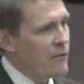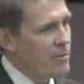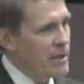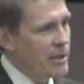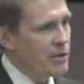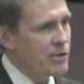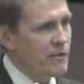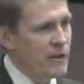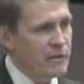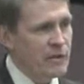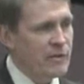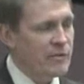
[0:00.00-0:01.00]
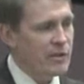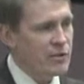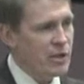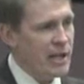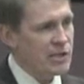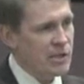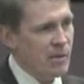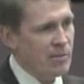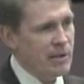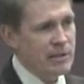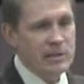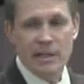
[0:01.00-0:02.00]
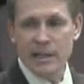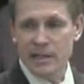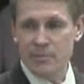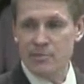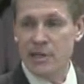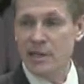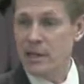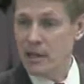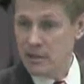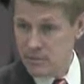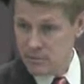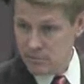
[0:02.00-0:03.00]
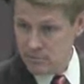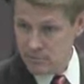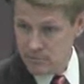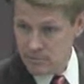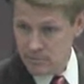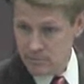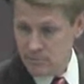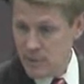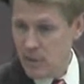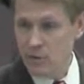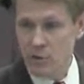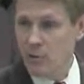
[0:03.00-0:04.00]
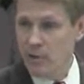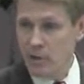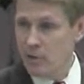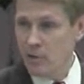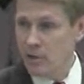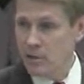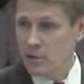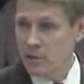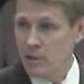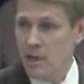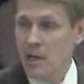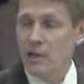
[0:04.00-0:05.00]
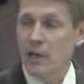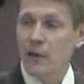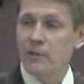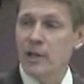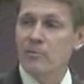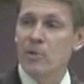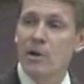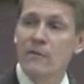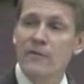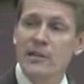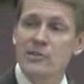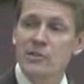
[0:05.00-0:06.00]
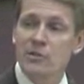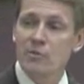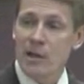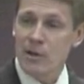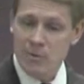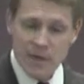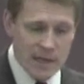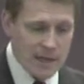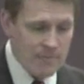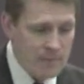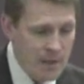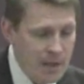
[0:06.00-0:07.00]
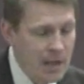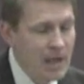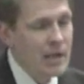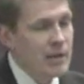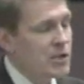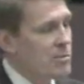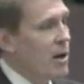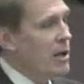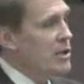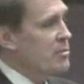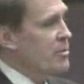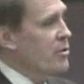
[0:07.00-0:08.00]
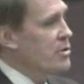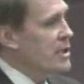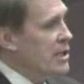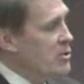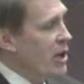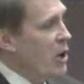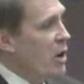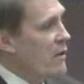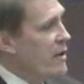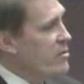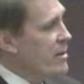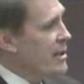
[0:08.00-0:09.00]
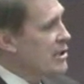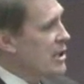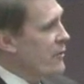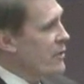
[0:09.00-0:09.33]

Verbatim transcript: alphabet, there's a 50-50 chance some of them are going to land upside down. They don't do any good. You have to have them all facing the right way. The smallest proteins we know of have about